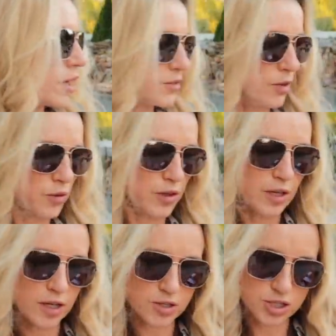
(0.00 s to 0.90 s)
I don't
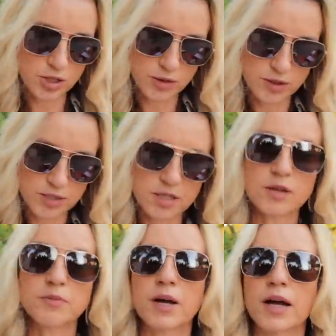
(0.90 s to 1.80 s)
think I showed this
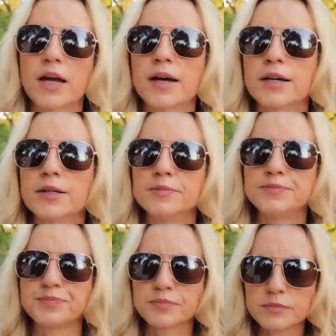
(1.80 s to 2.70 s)
in my,
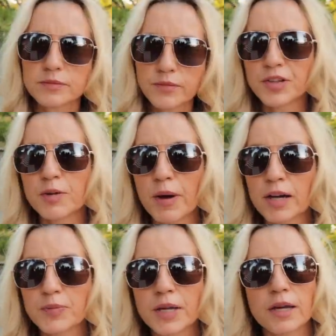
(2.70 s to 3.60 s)
it's in the
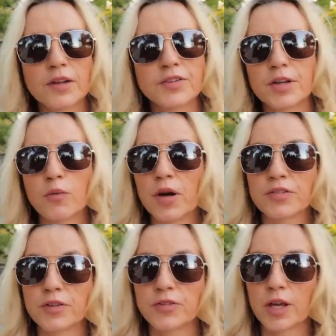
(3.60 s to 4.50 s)
box because it
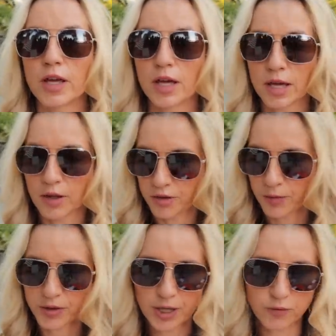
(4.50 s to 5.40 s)
wasn't a
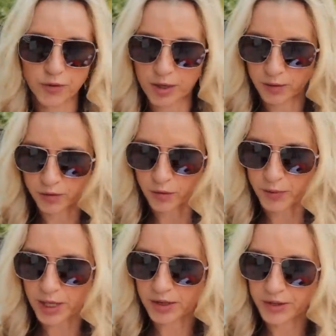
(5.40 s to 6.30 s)
summertime fragrance for
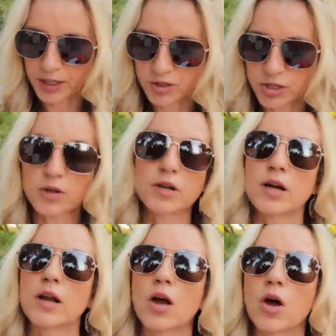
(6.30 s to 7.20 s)
me. I think I showed it
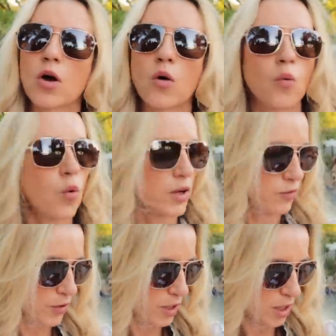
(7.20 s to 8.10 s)
on one
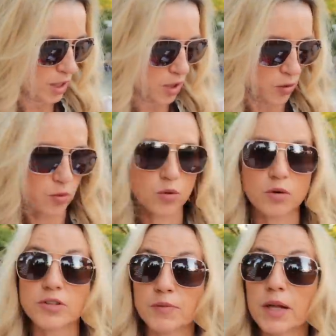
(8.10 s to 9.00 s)
video,
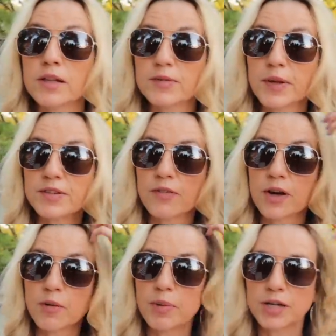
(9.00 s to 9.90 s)
Smell Expensive
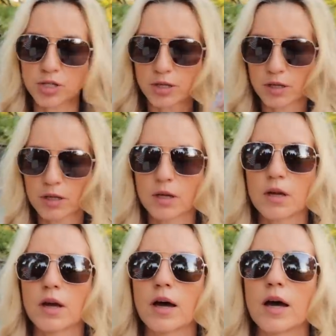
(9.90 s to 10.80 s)
on a Budget.
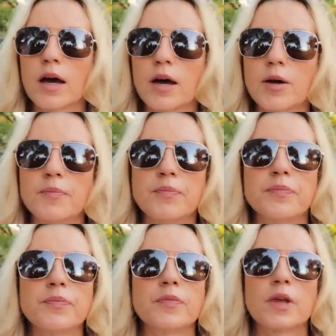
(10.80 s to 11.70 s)

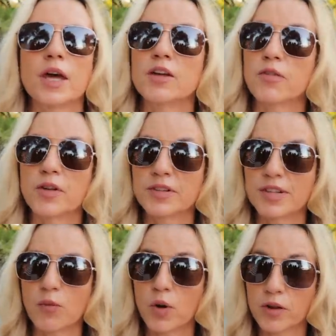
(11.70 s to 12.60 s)
And I've only
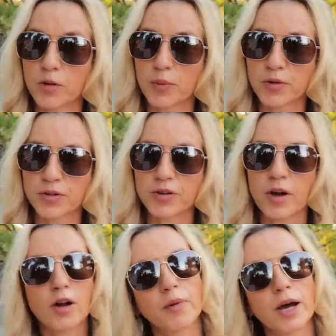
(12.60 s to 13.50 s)
seen one other person
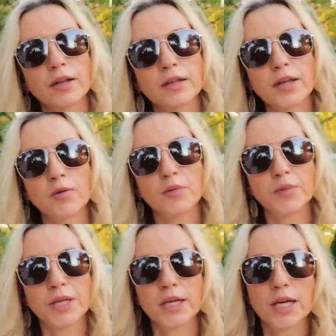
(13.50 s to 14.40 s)
talk about it. That would
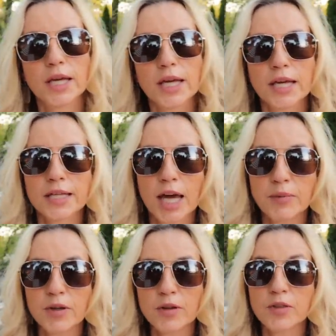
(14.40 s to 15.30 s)
be Gabby